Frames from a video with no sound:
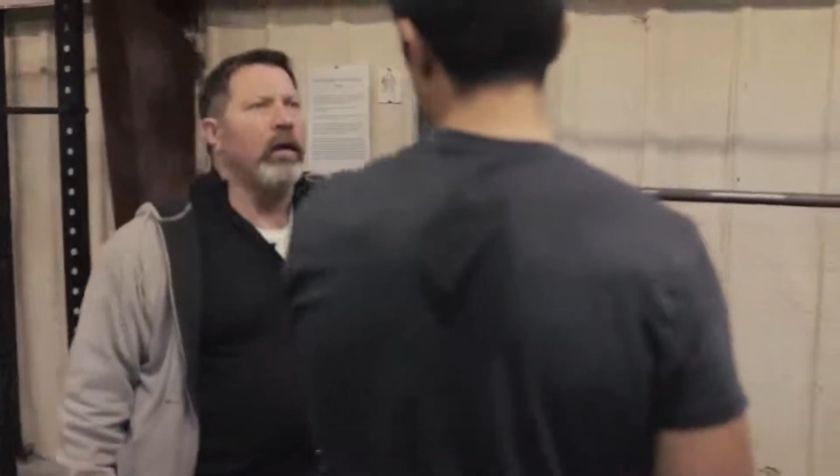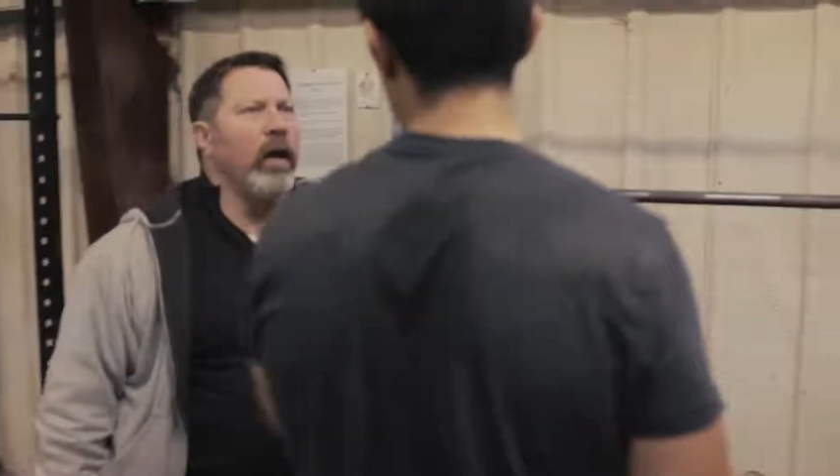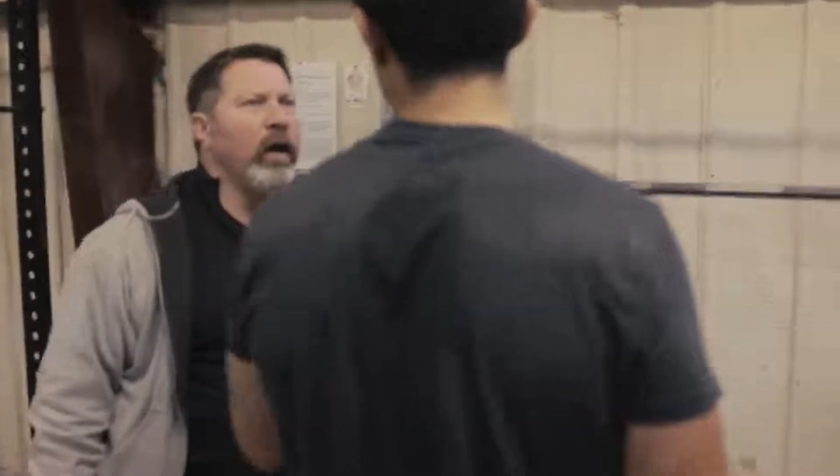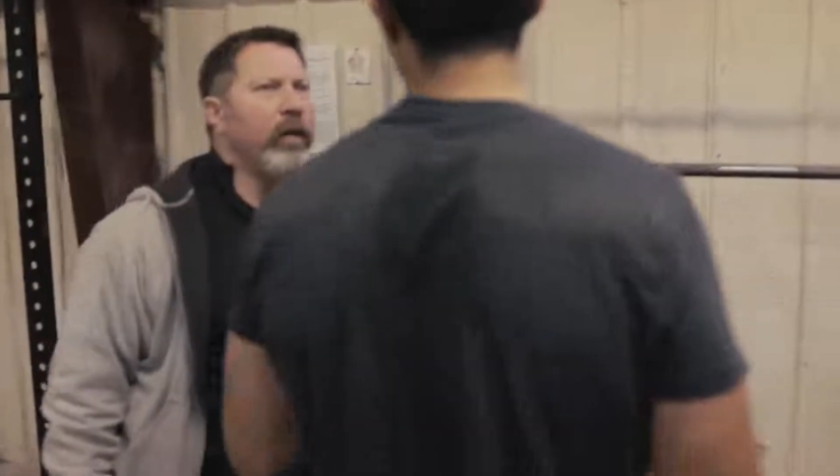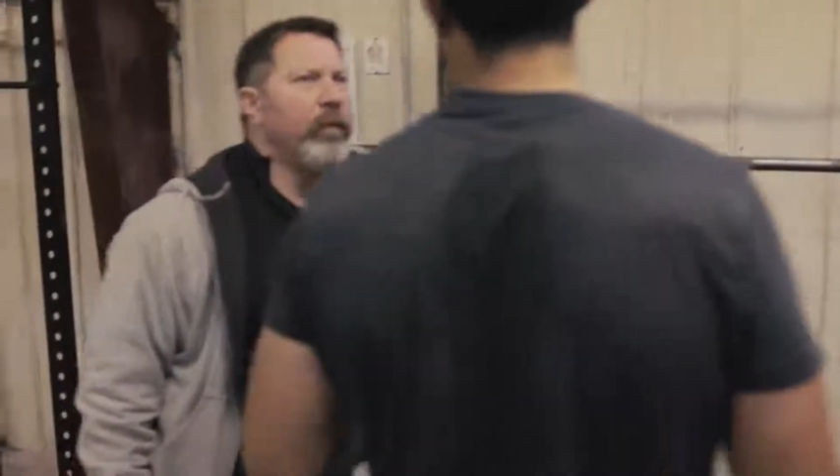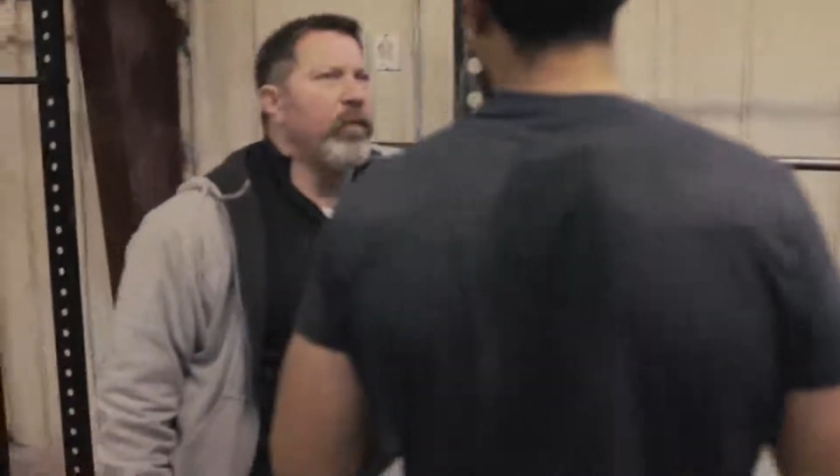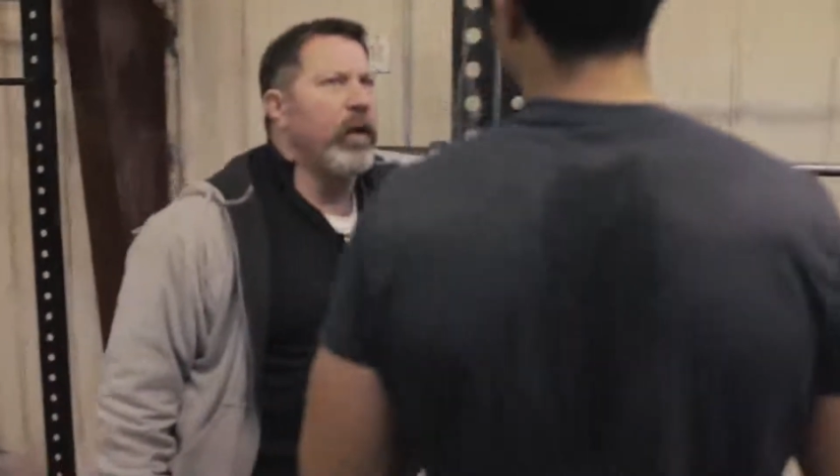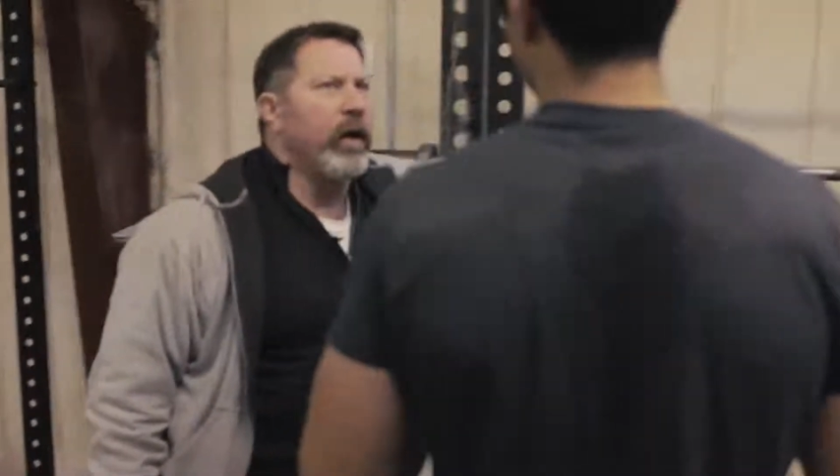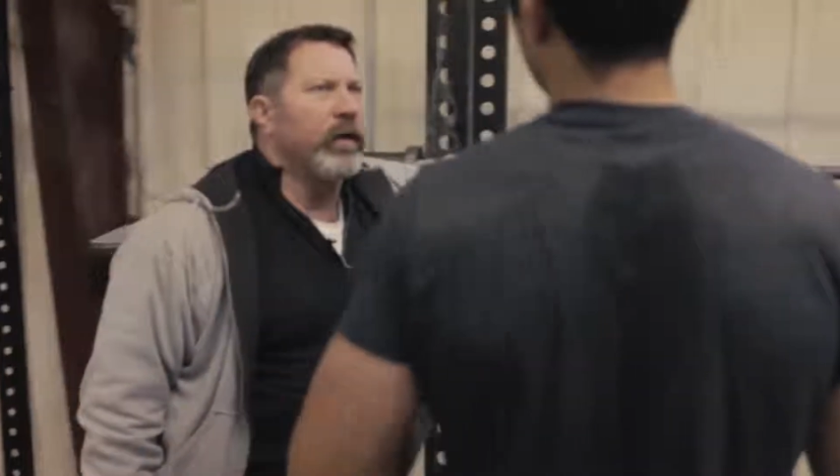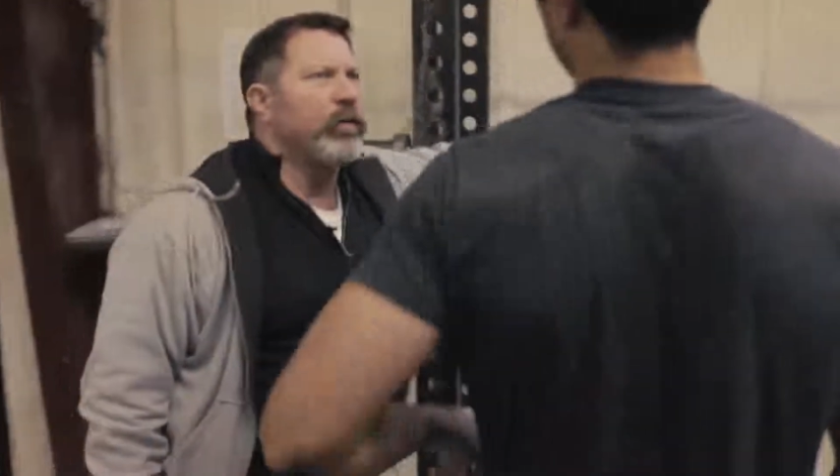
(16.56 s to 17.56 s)
the
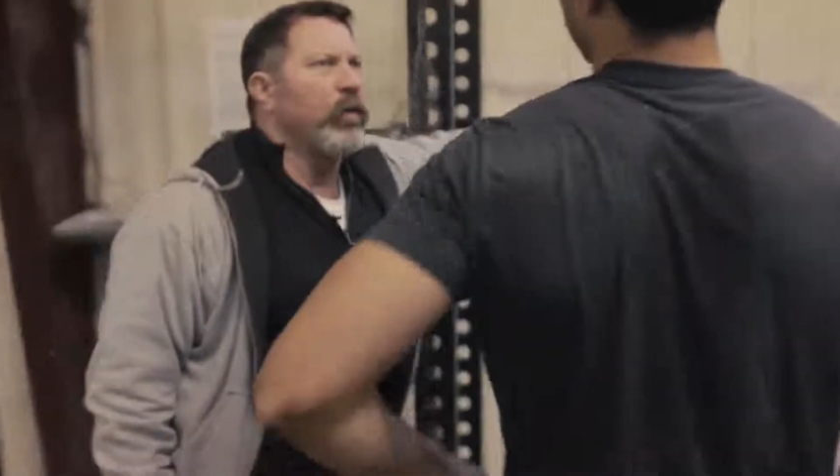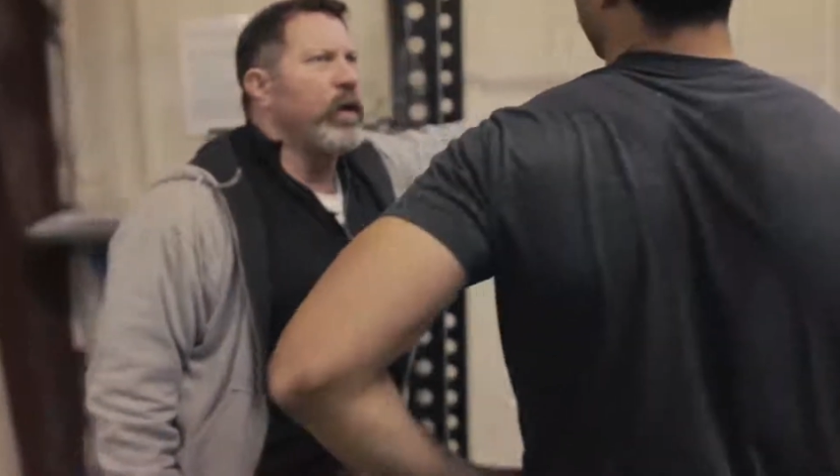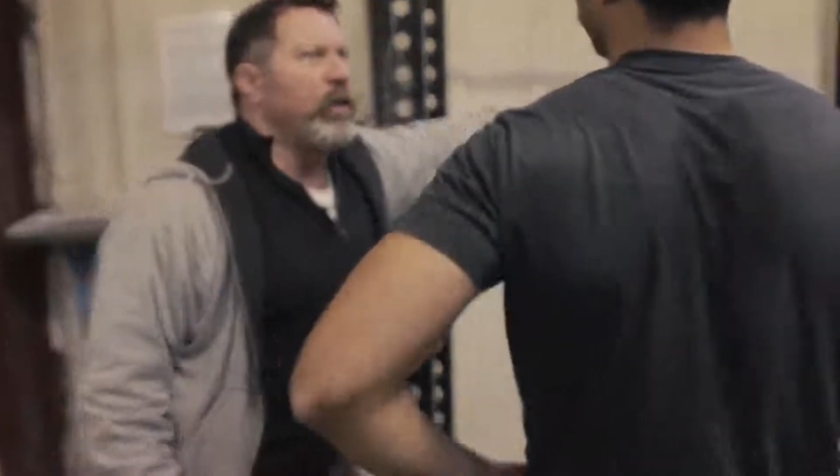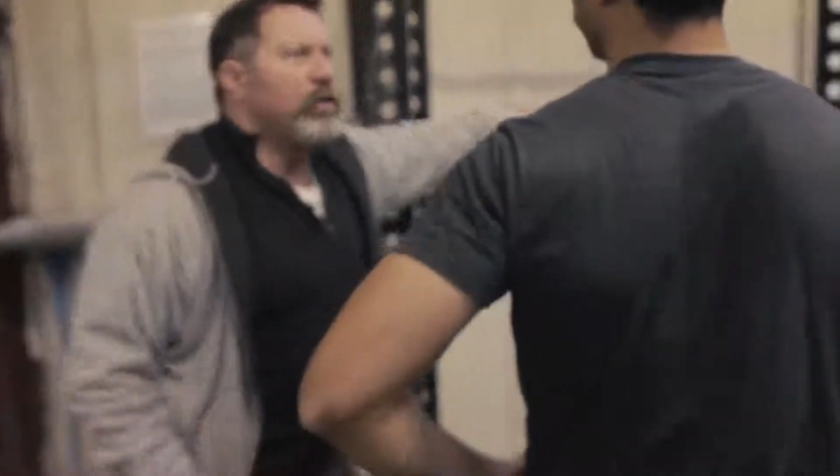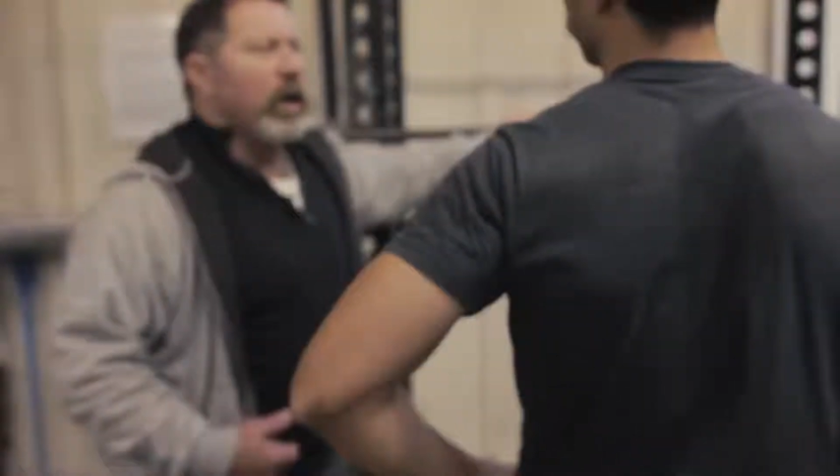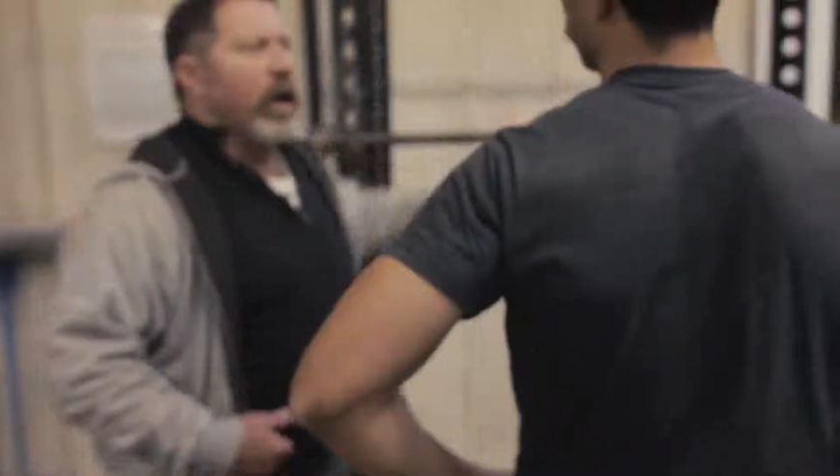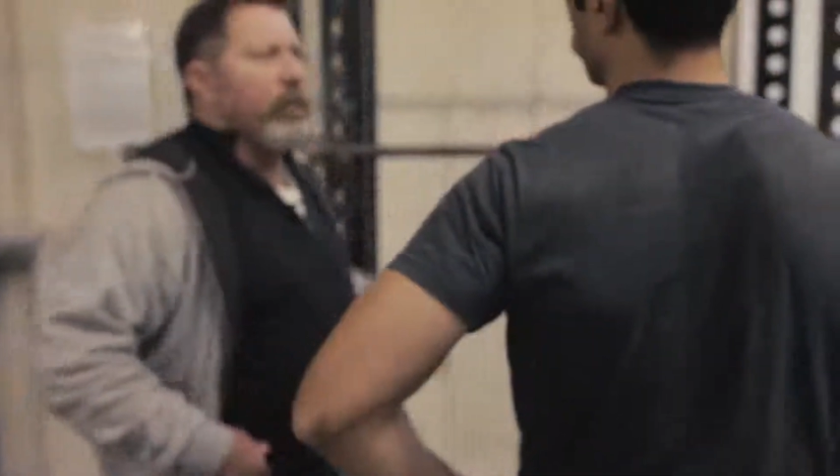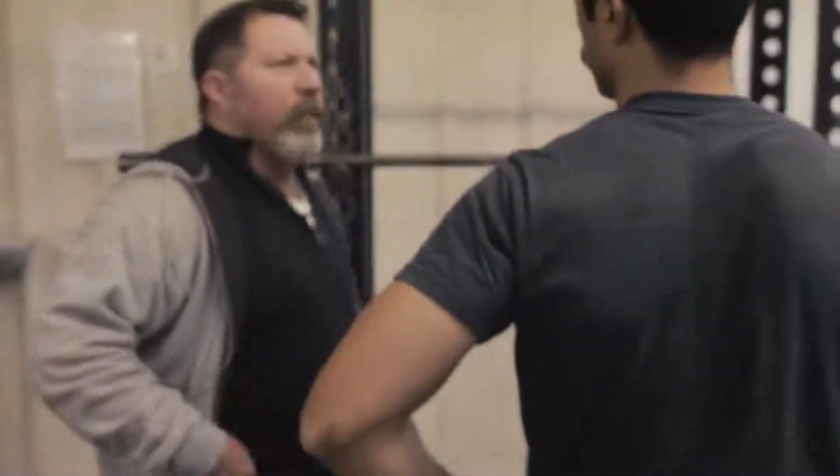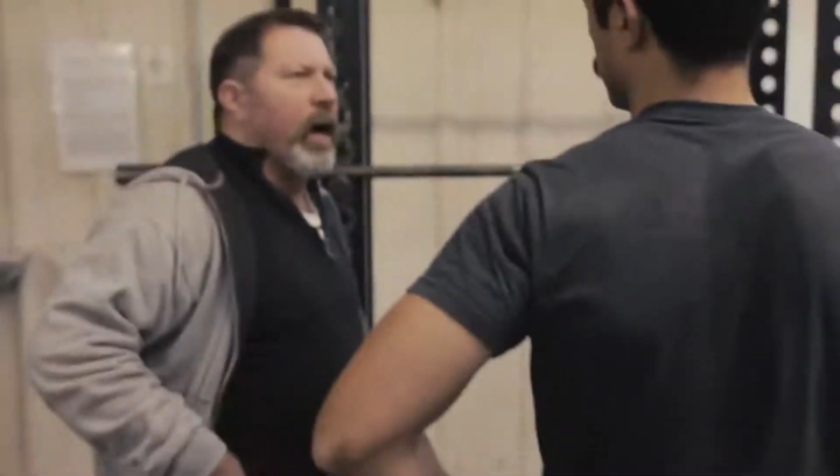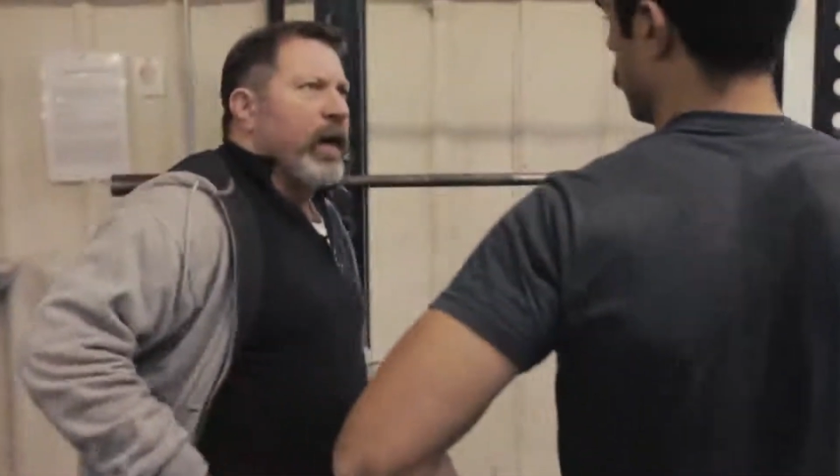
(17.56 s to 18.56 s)
press, we use a lot
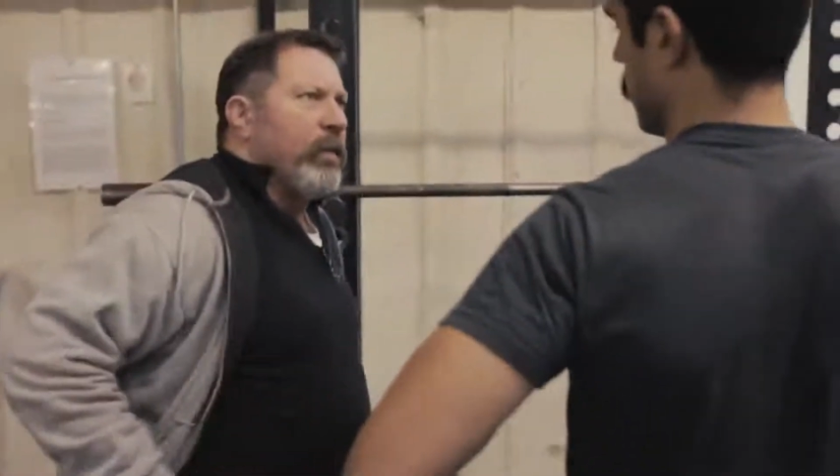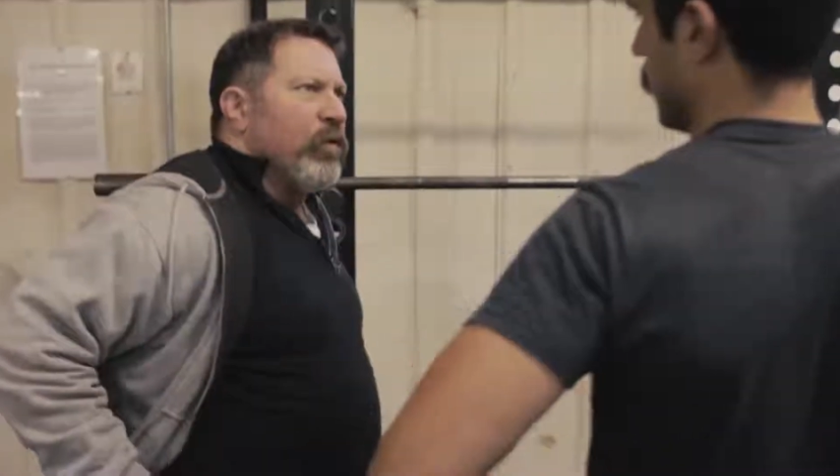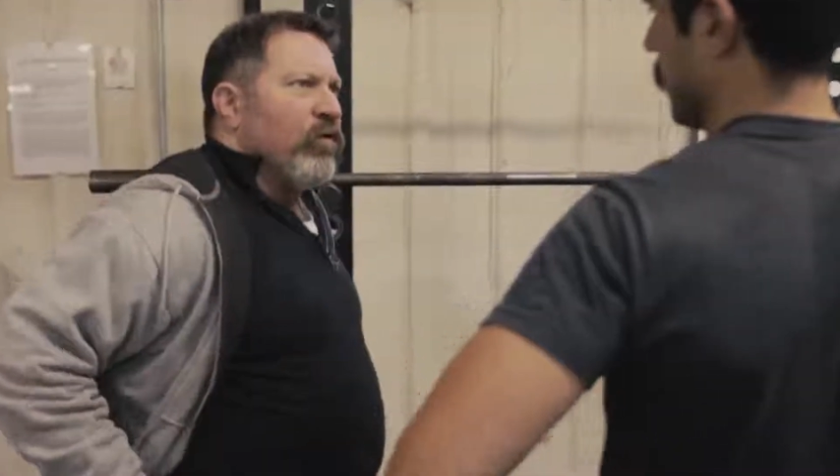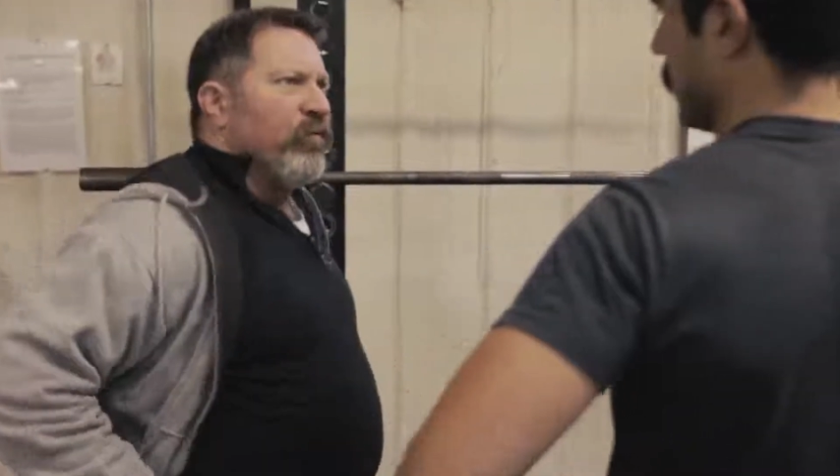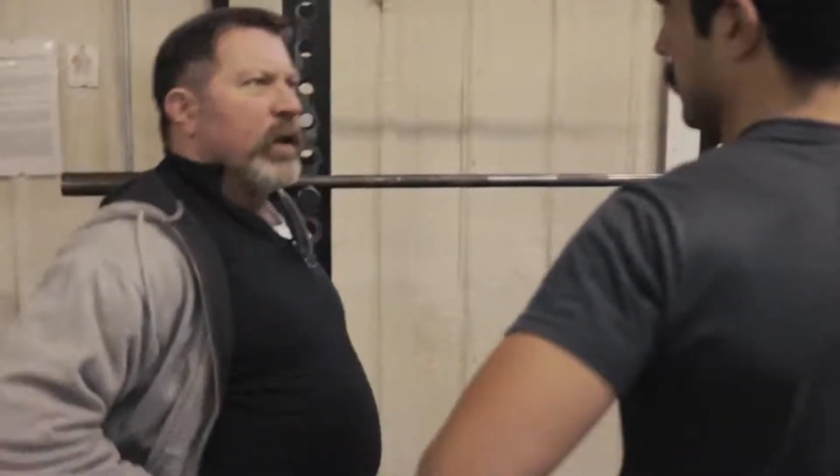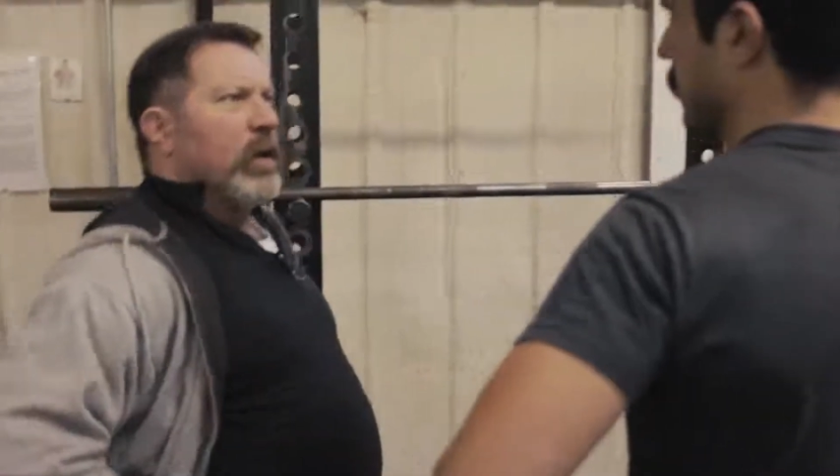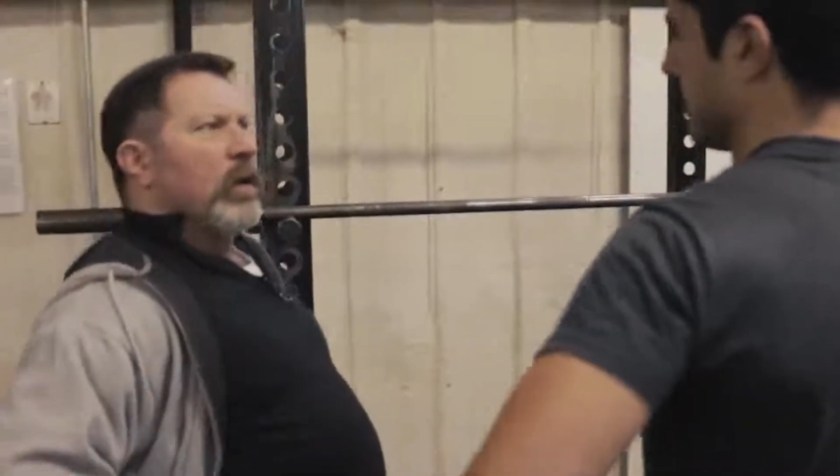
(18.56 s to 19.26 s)
of body movement.